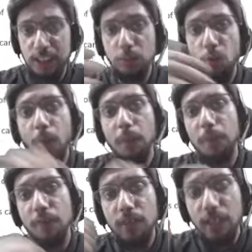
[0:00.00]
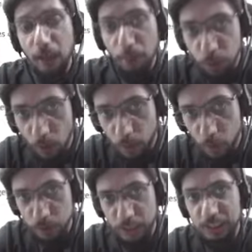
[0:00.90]
More people will come forward to
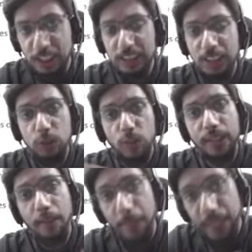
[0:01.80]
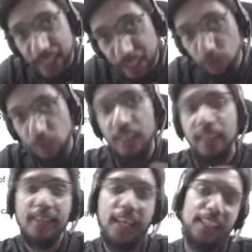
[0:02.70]
seek justice when they believe
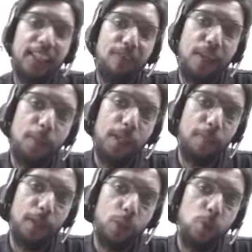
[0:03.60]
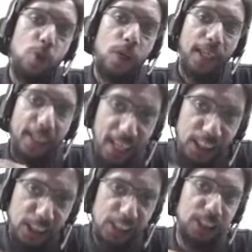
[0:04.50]
that they will be able to get
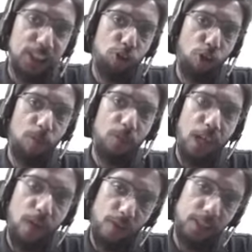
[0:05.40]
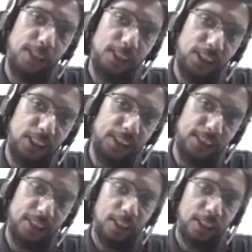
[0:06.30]
justice from our judges.